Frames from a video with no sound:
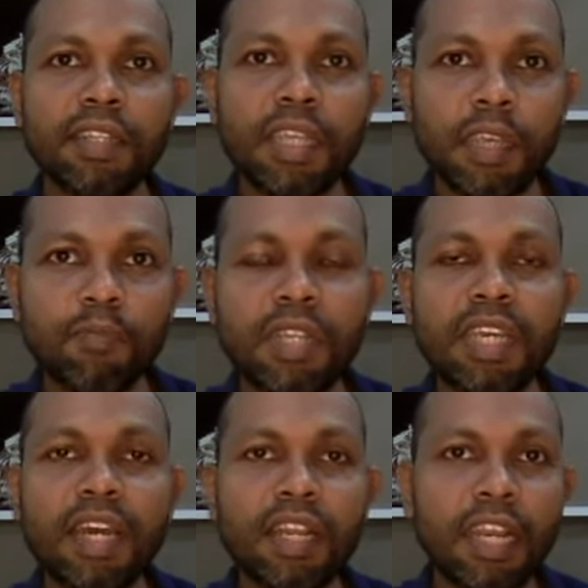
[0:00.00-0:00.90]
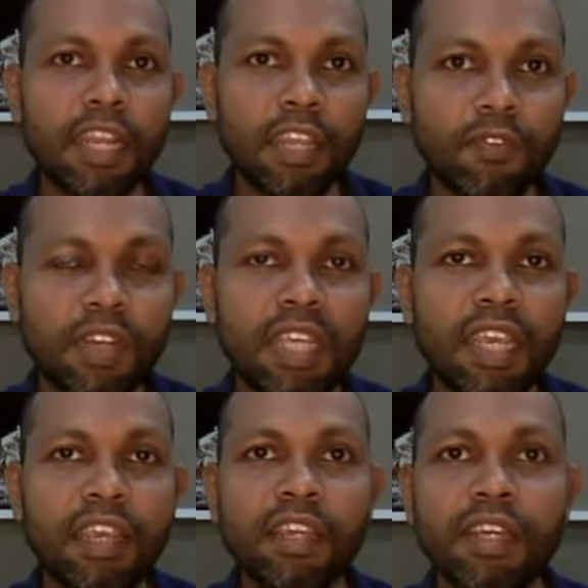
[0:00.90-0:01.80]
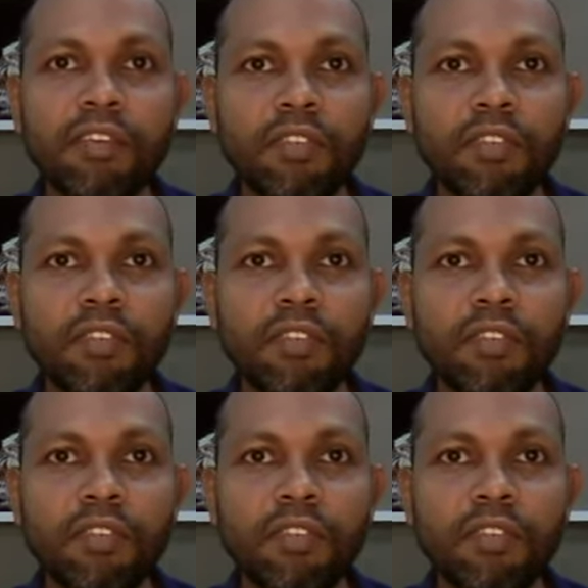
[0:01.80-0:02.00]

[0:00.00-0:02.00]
the MDR and FDA,